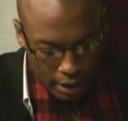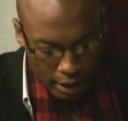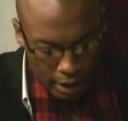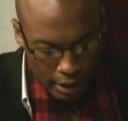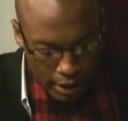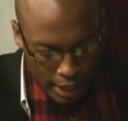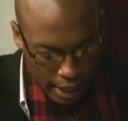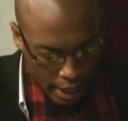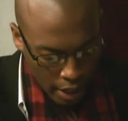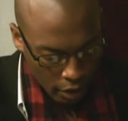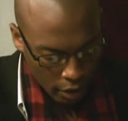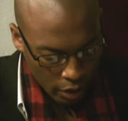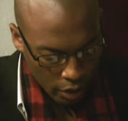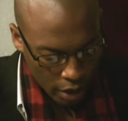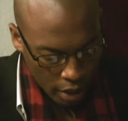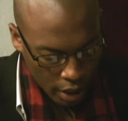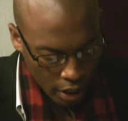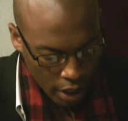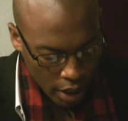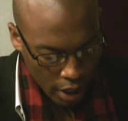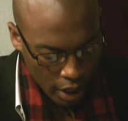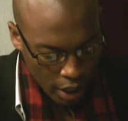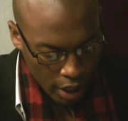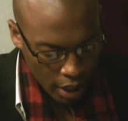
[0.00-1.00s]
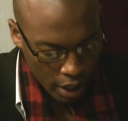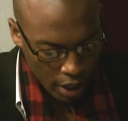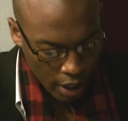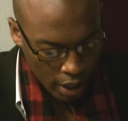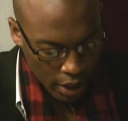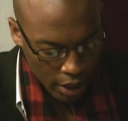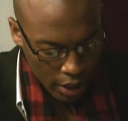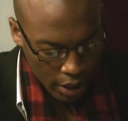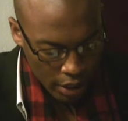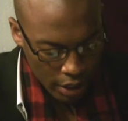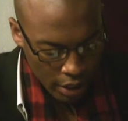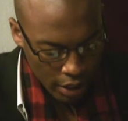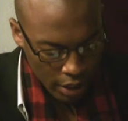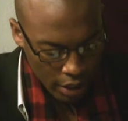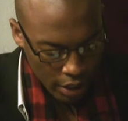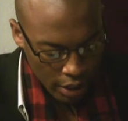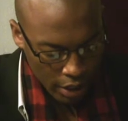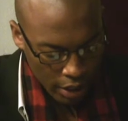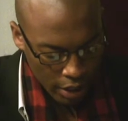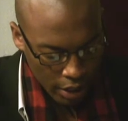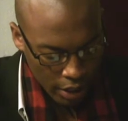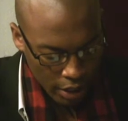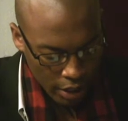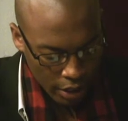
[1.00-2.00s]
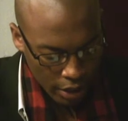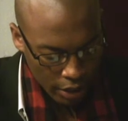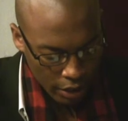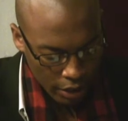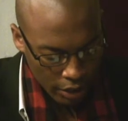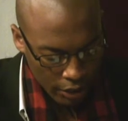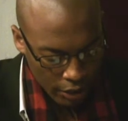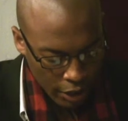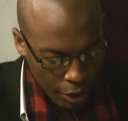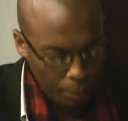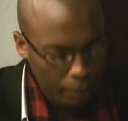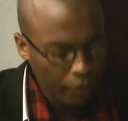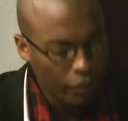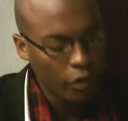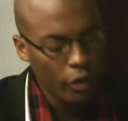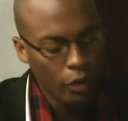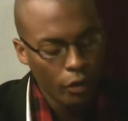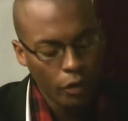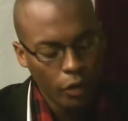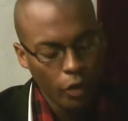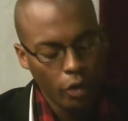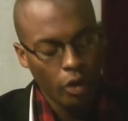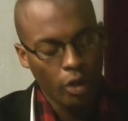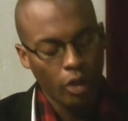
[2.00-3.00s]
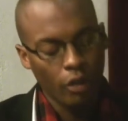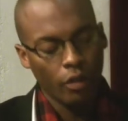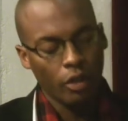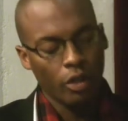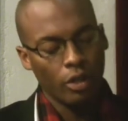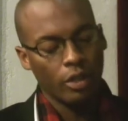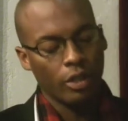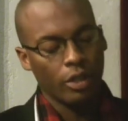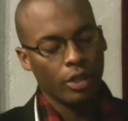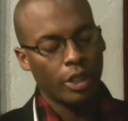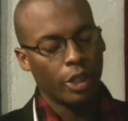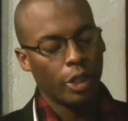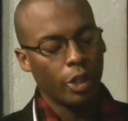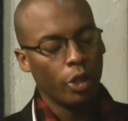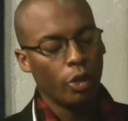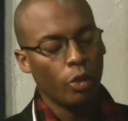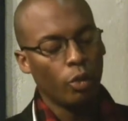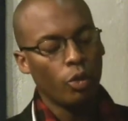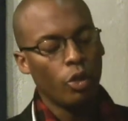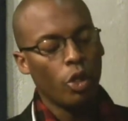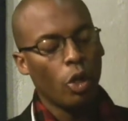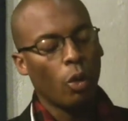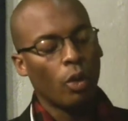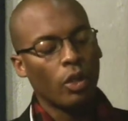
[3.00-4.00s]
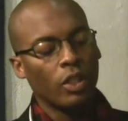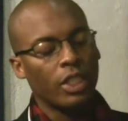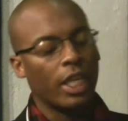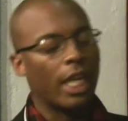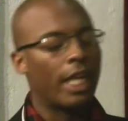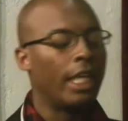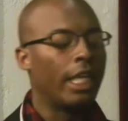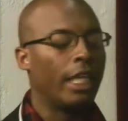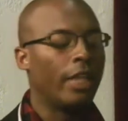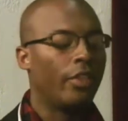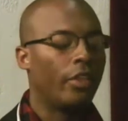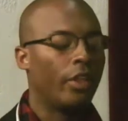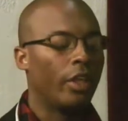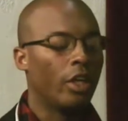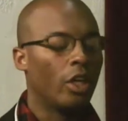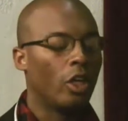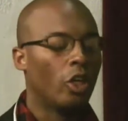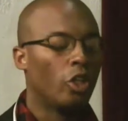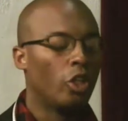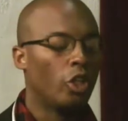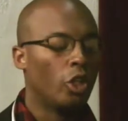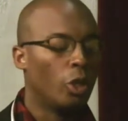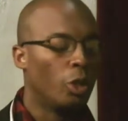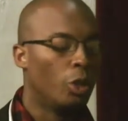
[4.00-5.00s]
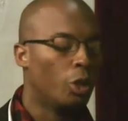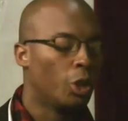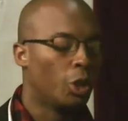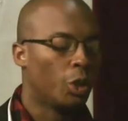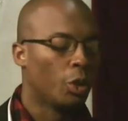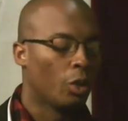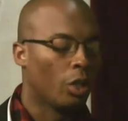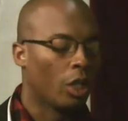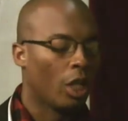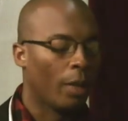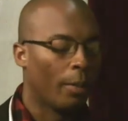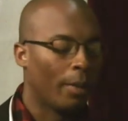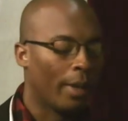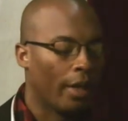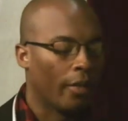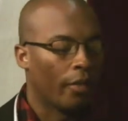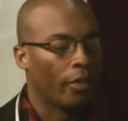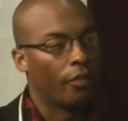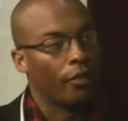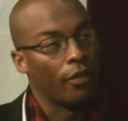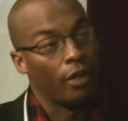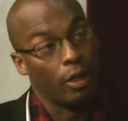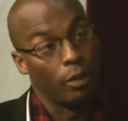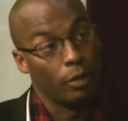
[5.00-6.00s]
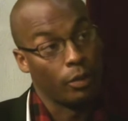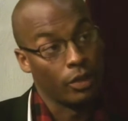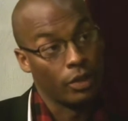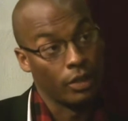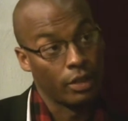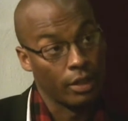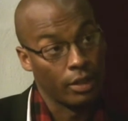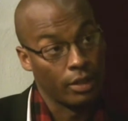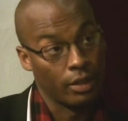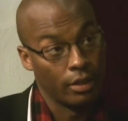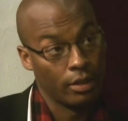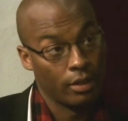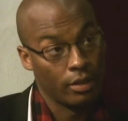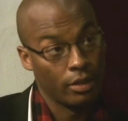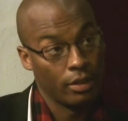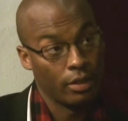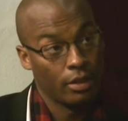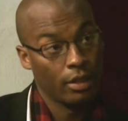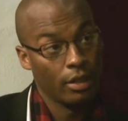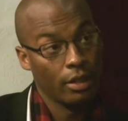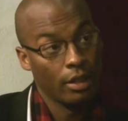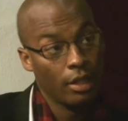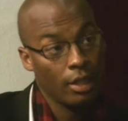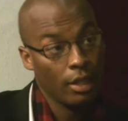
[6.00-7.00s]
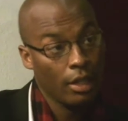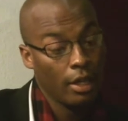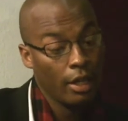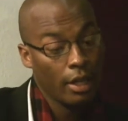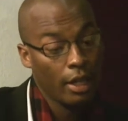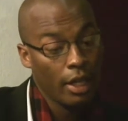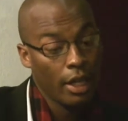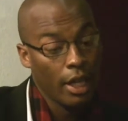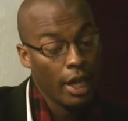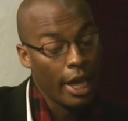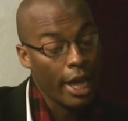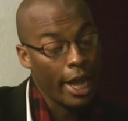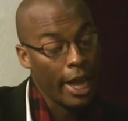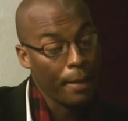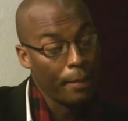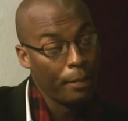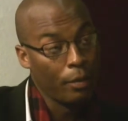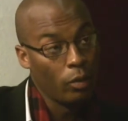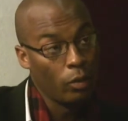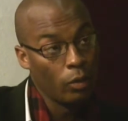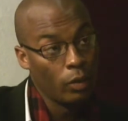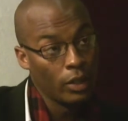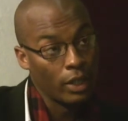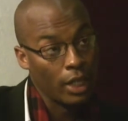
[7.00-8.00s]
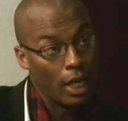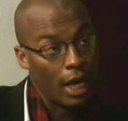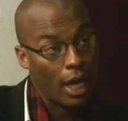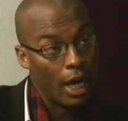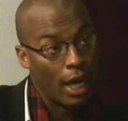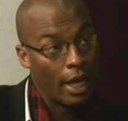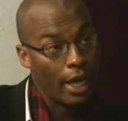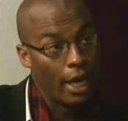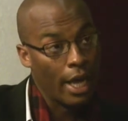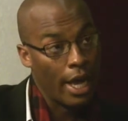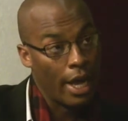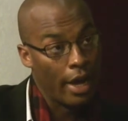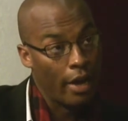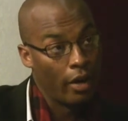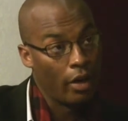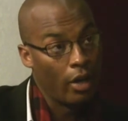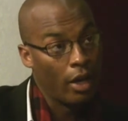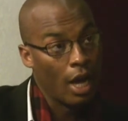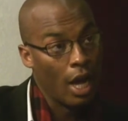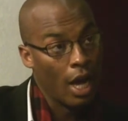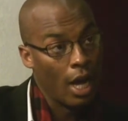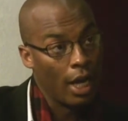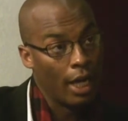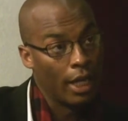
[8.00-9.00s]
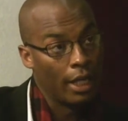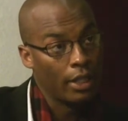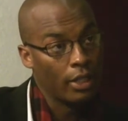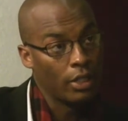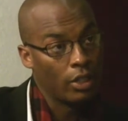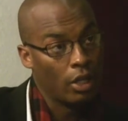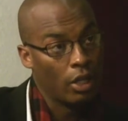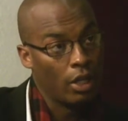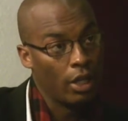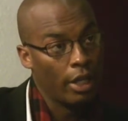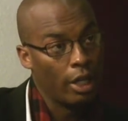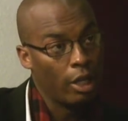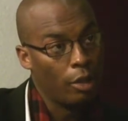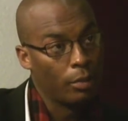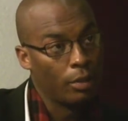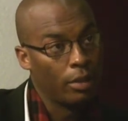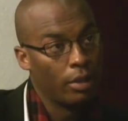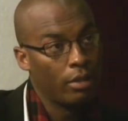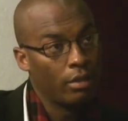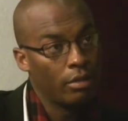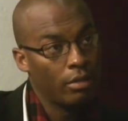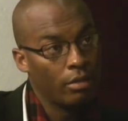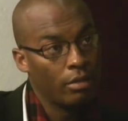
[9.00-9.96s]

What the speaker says: Now, tell me do you notice anything unusual about the following sentence? Abel was ere I saw Ella.